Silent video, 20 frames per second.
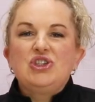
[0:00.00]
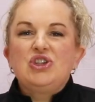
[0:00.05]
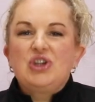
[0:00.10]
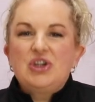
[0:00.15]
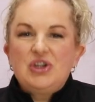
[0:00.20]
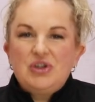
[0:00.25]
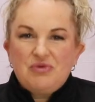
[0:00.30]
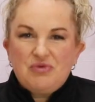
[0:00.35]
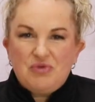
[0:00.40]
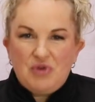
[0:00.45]
you
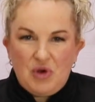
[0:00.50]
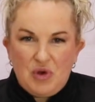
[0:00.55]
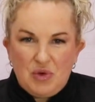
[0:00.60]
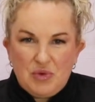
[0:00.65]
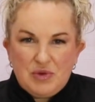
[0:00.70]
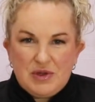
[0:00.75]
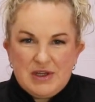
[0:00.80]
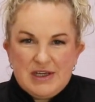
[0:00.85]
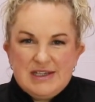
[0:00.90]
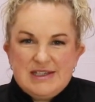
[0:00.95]
can
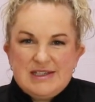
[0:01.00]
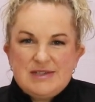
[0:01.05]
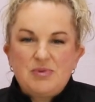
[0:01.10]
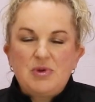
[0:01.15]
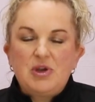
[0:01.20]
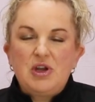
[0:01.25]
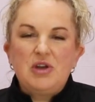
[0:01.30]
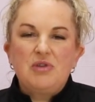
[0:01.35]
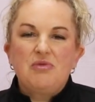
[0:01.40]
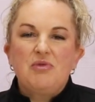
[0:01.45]
roll this. We're
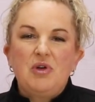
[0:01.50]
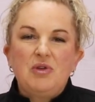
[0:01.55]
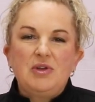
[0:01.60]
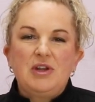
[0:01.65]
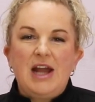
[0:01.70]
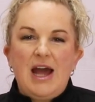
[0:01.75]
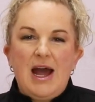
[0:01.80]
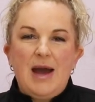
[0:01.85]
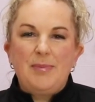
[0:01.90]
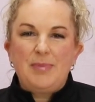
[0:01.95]
going to roll
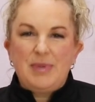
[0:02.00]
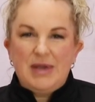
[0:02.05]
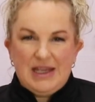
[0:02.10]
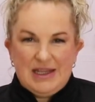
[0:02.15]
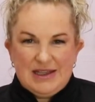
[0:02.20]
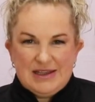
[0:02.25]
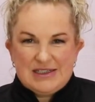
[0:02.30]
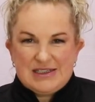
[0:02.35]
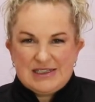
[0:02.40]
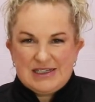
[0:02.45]
it up
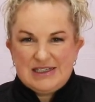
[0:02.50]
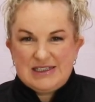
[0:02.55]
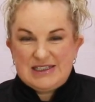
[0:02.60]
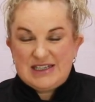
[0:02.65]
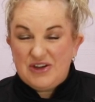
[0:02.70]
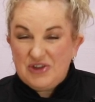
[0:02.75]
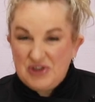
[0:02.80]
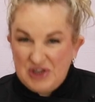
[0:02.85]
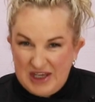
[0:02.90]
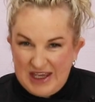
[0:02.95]
in the tea
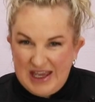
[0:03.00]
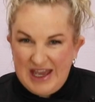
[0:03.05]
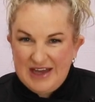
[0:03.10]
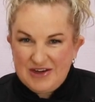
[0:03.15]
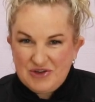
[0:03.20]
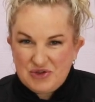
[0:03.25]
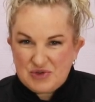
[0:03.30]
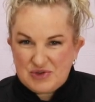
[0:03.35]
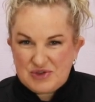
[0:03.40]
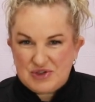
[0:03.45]
towel. You
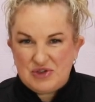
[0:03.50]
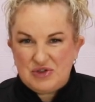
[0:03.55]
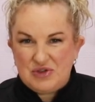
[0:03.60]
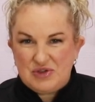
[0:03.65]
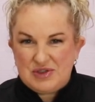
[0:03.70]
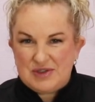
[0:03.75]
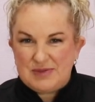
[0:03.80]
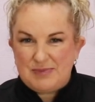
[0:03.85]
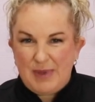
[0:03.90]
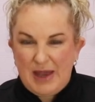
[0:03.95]
can also
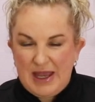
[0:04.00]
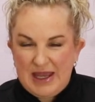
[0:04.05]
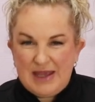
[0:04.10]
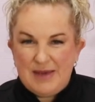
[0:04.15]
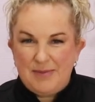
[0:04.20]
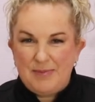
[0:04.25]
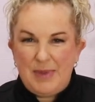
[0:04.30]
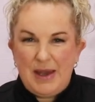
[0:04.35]
use baking